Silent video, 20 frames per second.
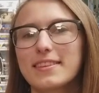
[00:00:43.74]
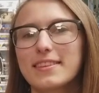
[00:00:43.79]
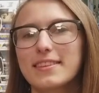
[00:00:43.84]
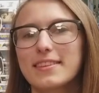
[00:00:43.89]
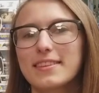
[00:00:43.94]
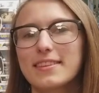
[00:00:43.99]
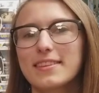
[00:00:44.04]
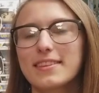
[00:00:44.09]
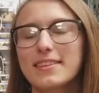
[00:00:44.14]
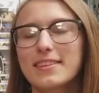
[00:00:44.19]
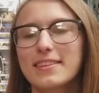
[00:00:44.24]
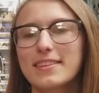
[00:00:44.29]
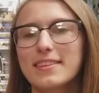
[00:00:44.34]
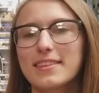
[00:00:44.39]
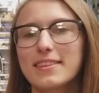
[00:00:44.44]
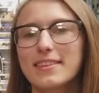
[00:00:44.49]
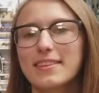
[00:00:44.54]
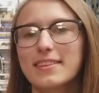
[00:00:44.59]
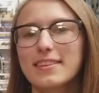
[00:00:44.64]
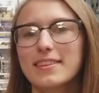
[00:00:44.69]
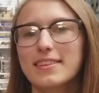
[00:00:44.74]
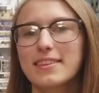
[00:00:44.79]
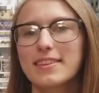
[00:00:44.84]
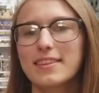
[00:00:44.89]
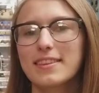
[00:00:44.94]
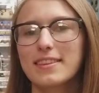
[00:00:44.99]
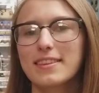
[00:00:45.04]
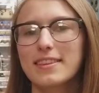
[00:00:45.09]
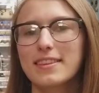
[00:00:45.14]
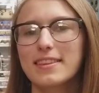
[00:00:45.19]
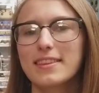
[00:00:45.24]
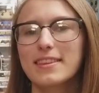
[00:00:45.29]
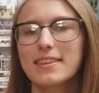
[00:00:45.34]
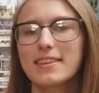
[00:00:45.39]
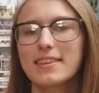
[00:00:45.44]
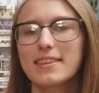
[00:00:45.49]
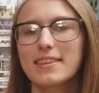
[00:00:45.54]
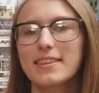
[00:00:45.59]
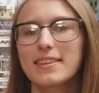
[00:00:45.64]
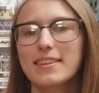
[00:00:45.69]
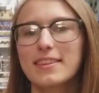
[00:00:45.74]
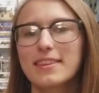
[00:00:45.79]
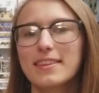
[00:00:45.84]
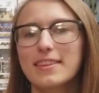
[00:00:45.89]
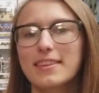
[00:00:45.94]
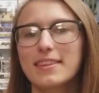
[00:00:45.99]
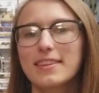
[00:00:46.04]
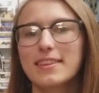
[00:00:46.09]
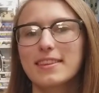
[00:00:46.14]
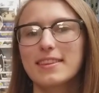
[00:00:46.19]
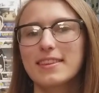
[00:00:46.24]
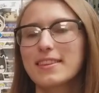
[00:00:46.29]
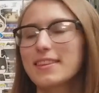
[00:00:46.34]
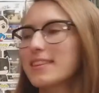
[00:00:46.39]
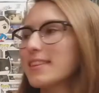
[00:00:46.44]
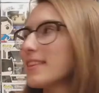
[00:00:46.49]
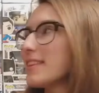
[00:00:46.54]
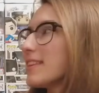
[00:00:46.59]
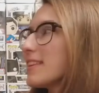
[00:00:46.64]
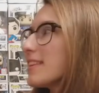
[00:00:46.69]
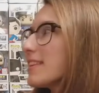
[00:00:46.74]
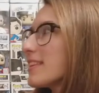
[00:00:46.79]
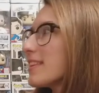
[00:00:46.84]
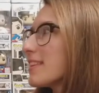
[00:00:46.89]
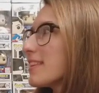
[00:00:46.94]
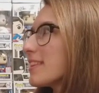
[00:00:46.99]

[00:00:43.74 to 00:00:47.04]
The person shown says nothing.